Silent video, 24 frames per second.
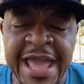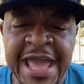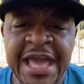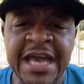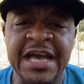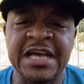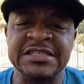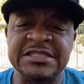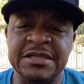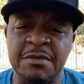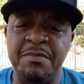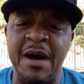
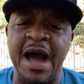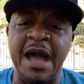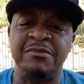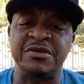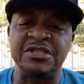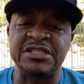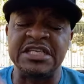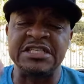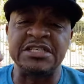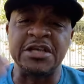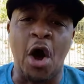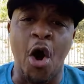Because the Bible
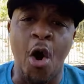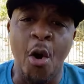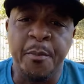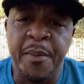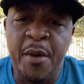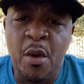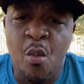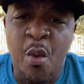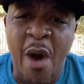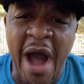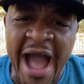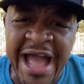says,
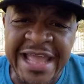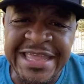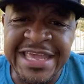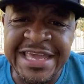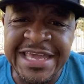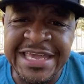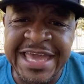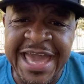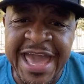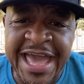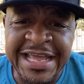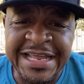open wide ye
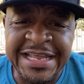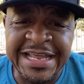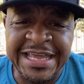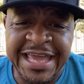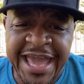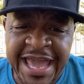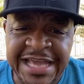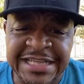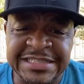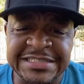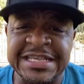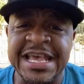get
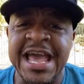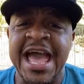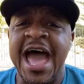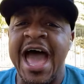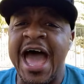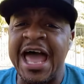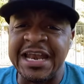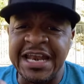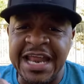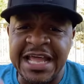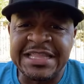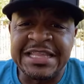gates
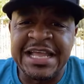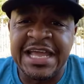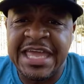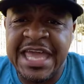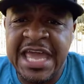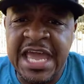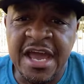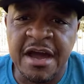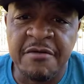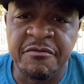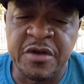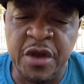and let the
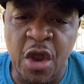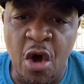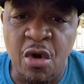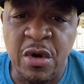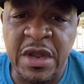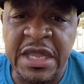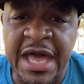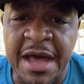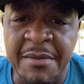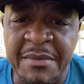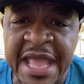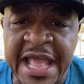King of glory
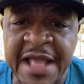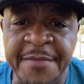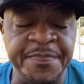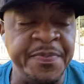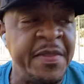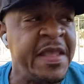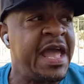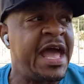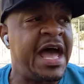come in.